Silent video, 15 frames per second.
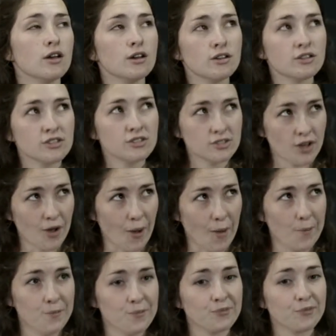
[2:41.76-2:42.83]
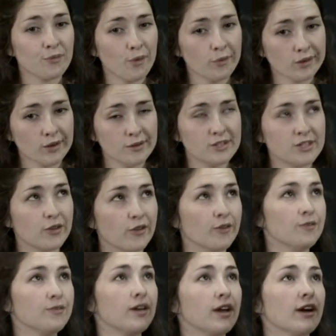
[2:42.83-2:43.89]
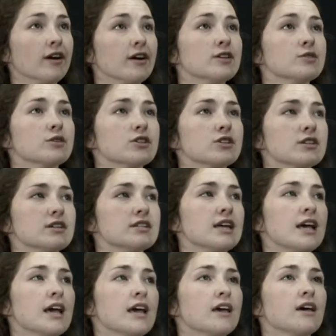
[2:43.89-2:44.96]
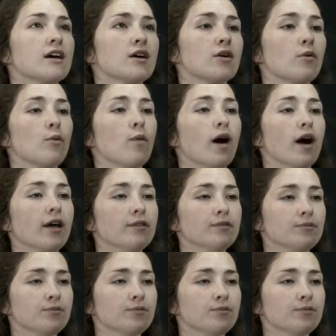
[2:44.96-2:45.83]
So what we're going to do here is we're just going to take 1,